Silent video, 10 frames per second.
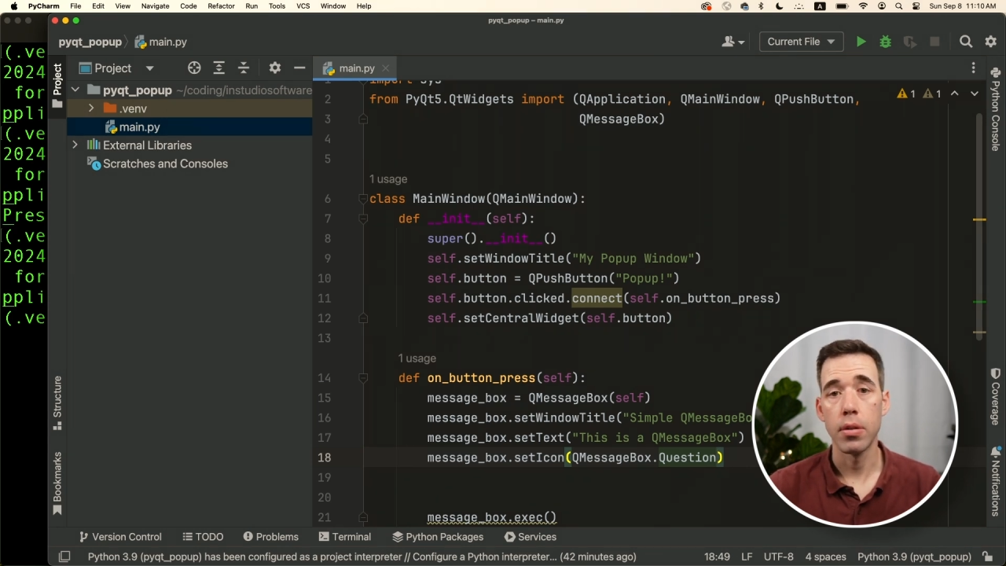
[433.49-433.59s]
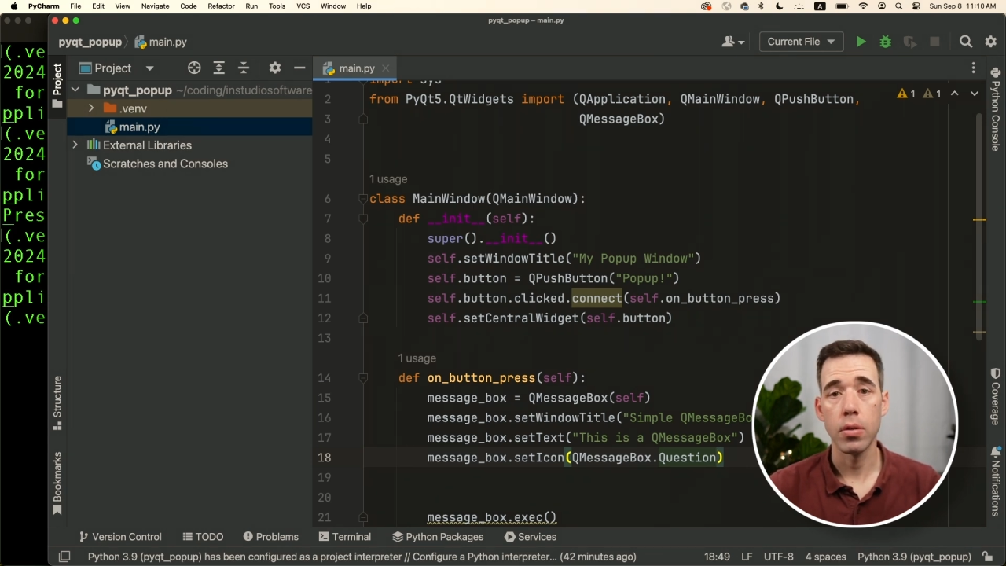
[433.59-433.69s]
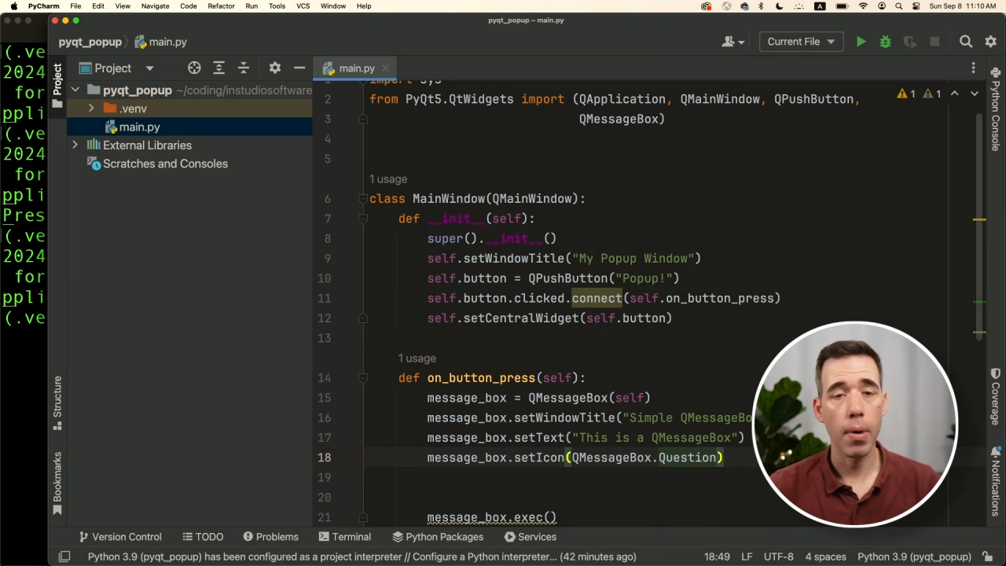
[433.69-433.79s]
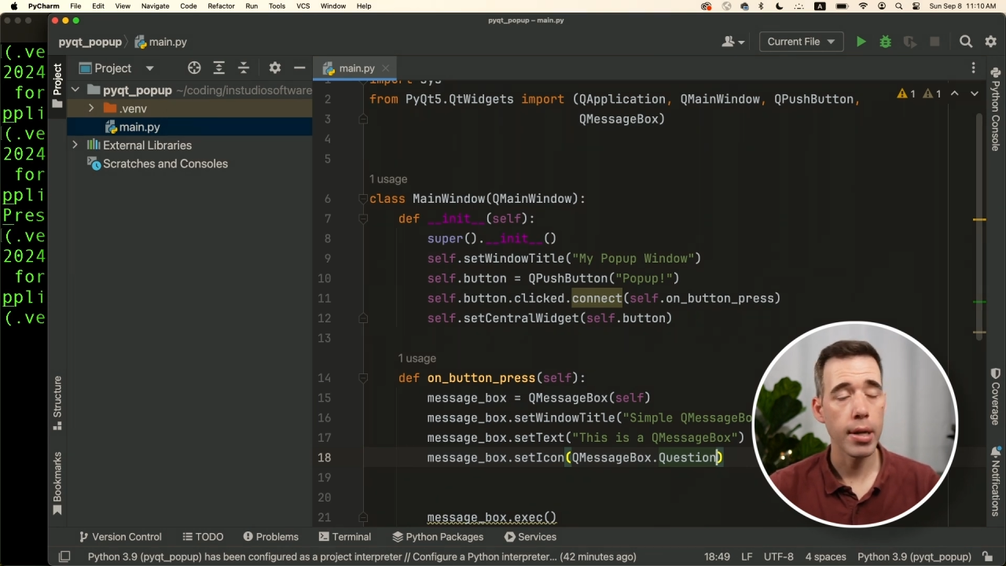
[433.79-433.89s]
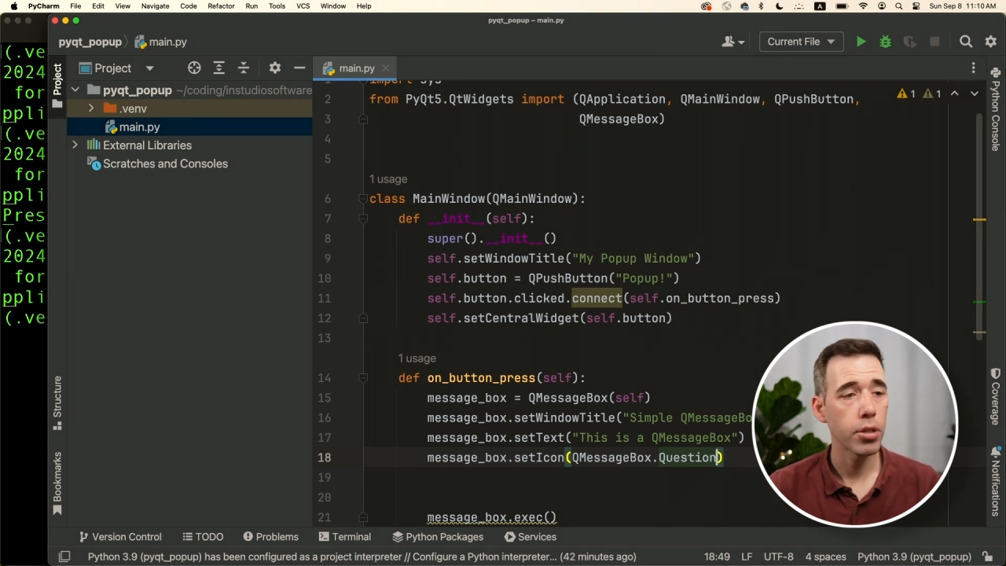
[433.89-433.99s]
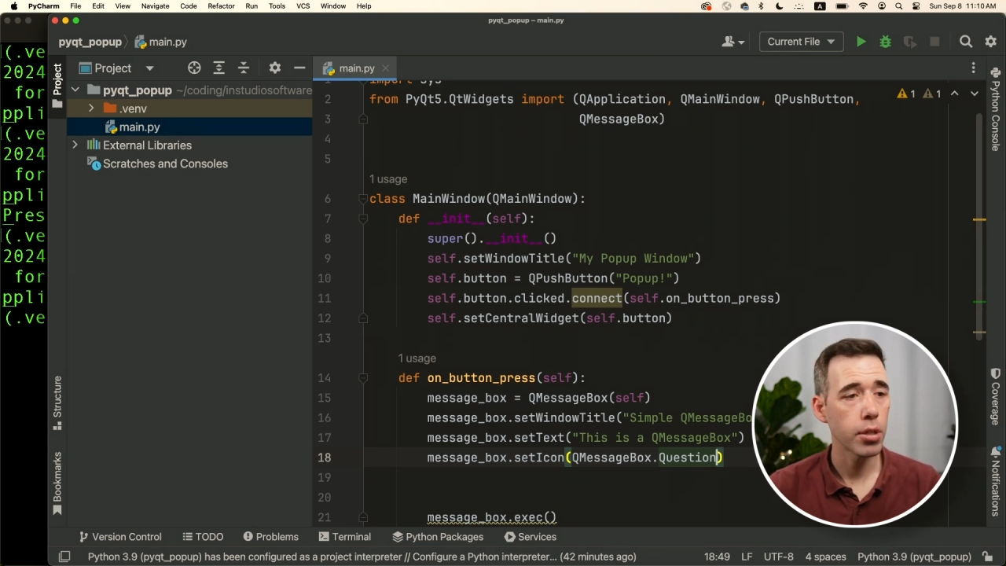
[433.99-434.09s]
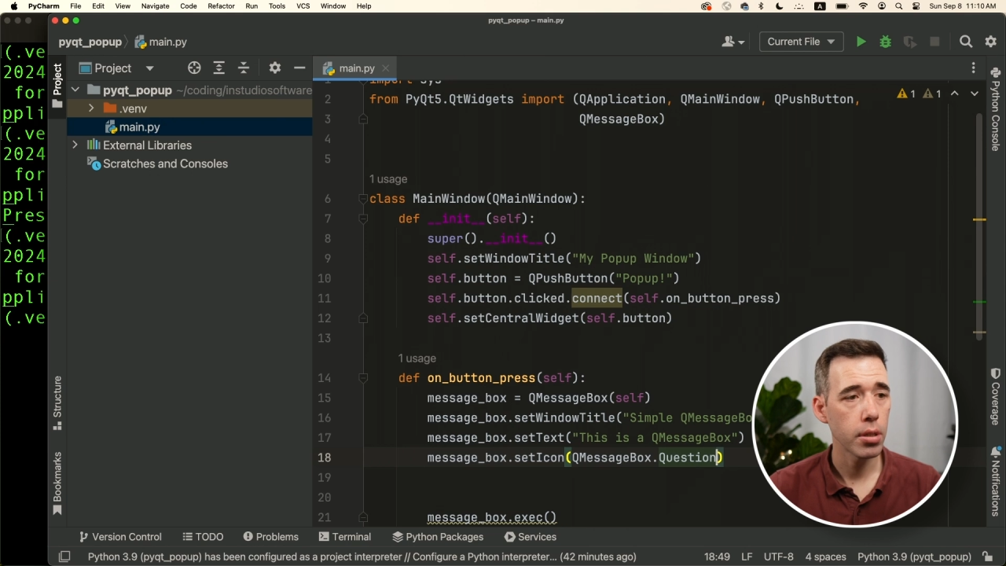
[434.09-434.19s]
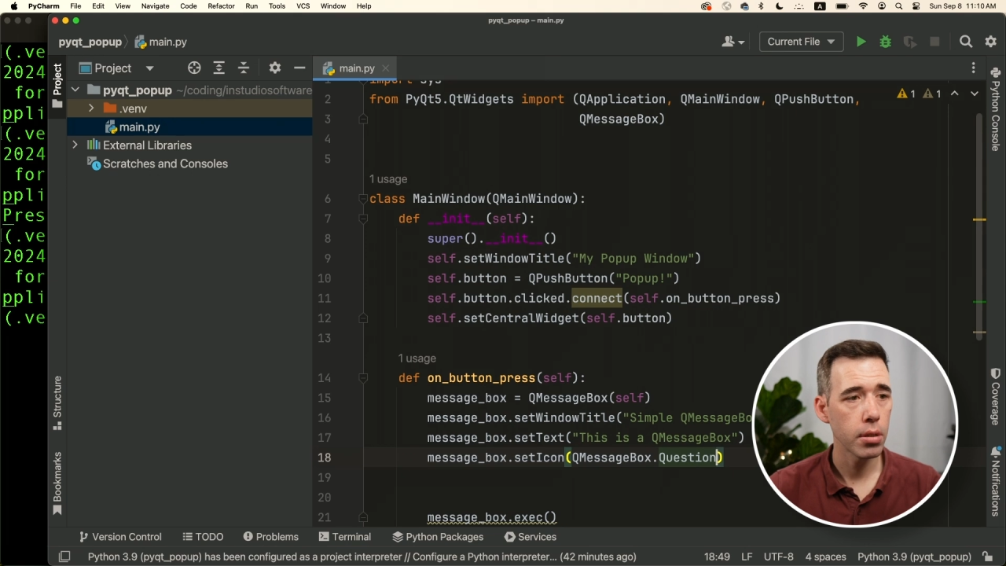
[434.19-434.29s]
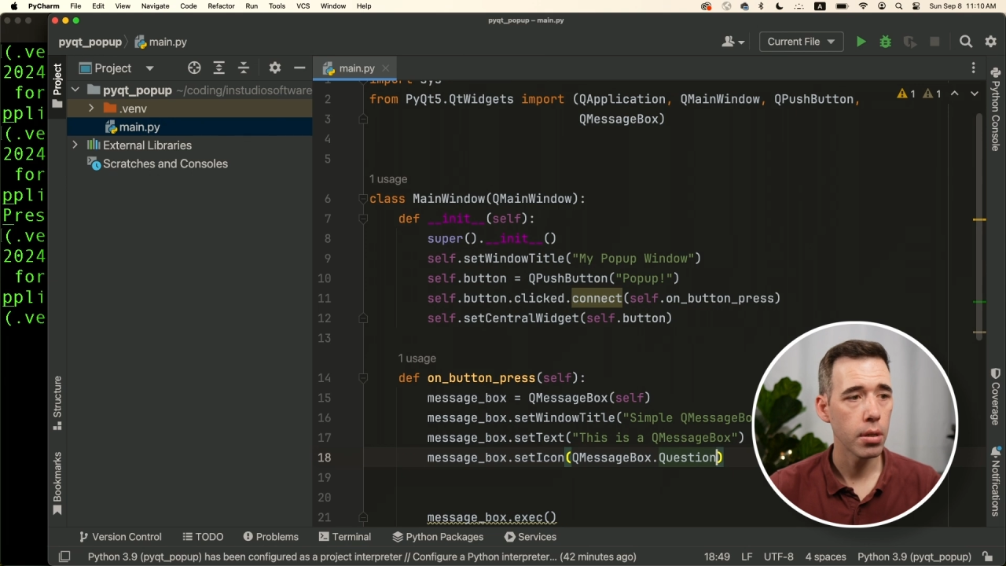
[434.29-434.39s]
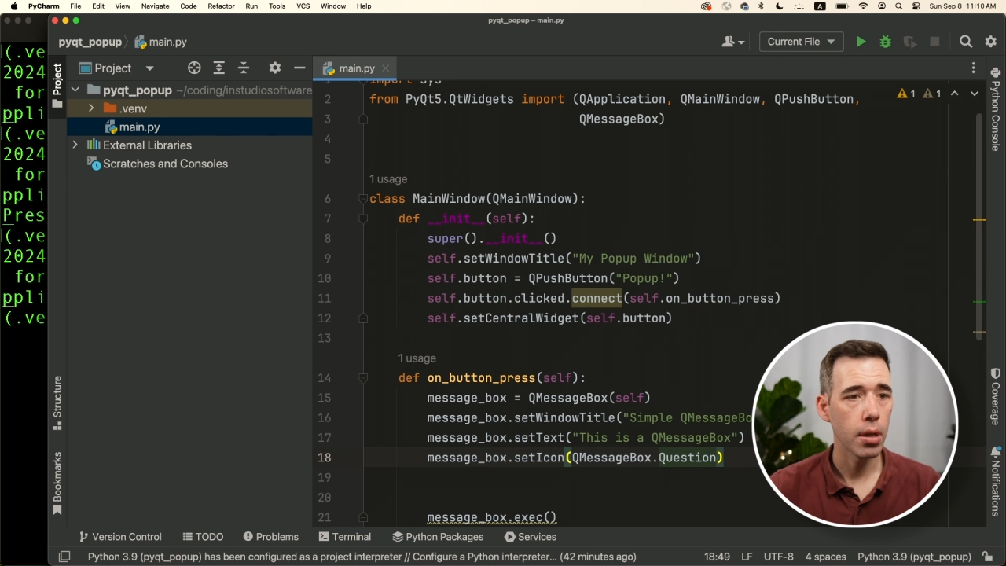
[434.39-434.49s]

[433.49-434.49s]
question,